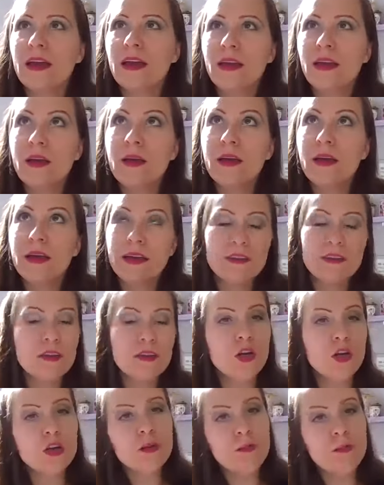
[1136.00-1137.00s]
uh, it's a
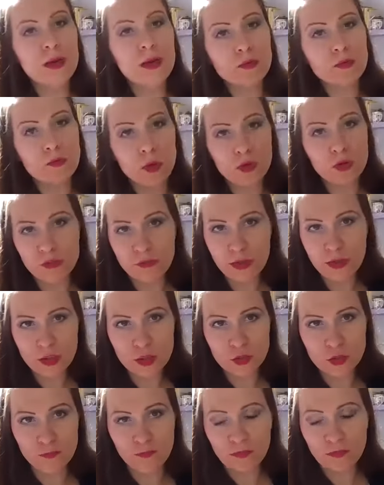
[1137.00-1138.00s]
lot about
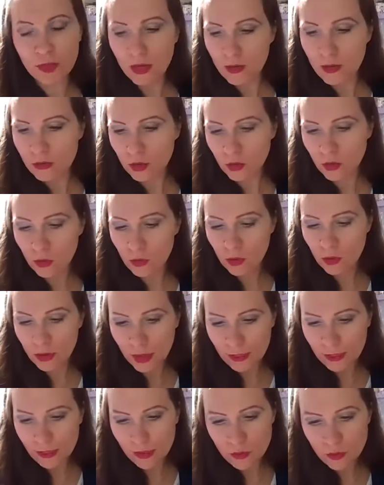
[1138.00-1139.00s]
motivation. So,
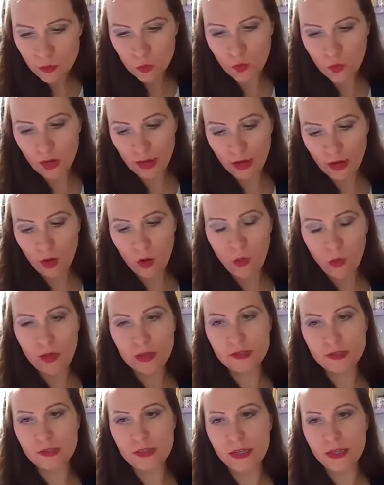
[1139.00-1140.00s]
and that's what I
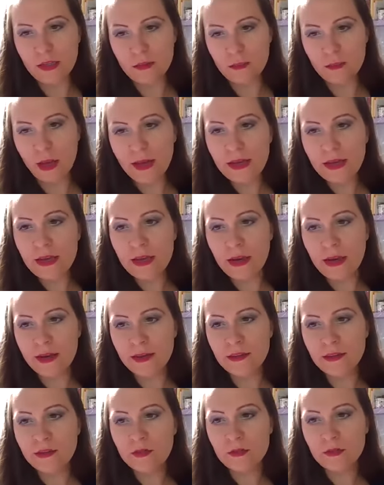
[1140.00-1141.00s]
always tell my
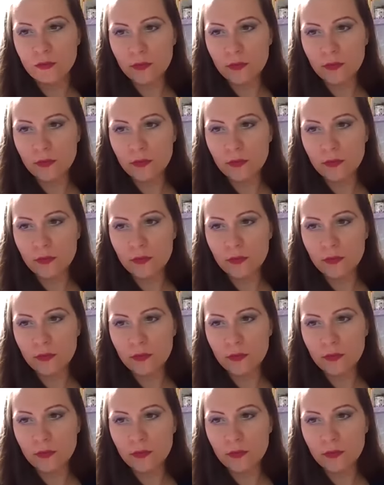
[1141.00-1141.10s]
clients.